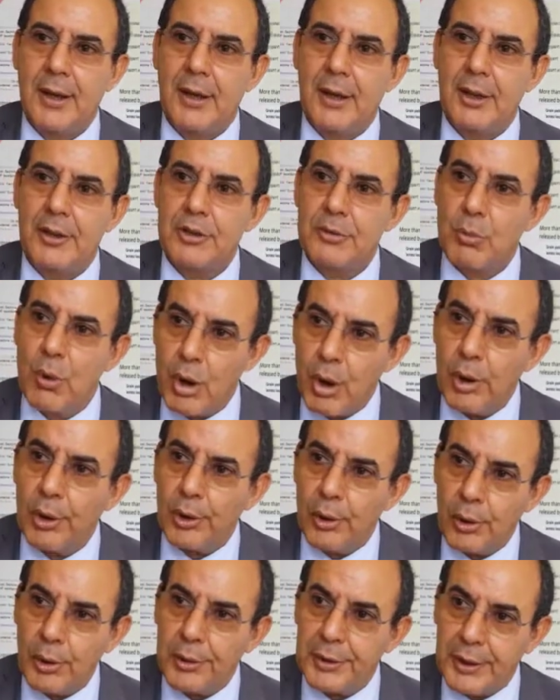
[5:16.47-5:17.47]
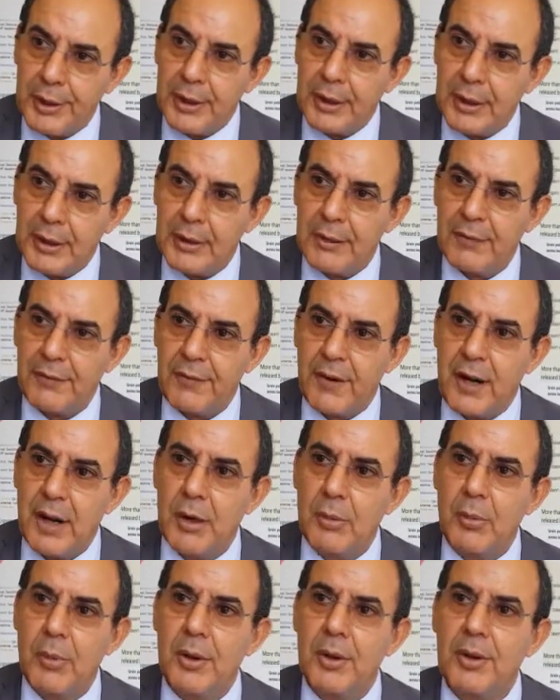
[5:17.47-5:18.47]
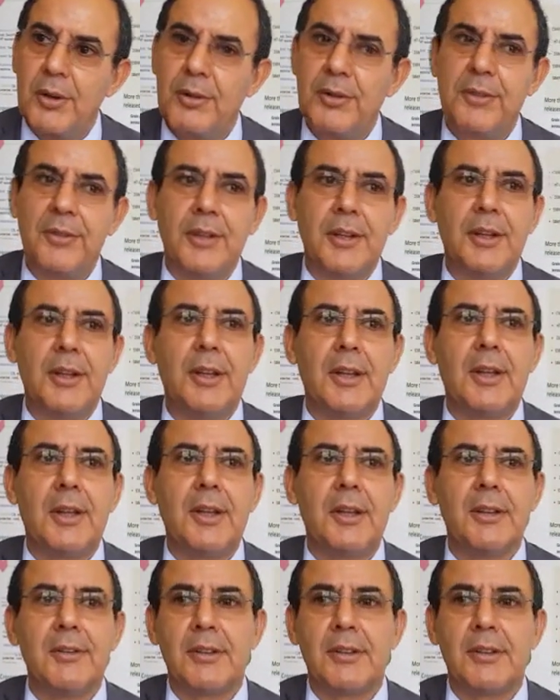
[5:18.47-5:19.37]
small holding farmers and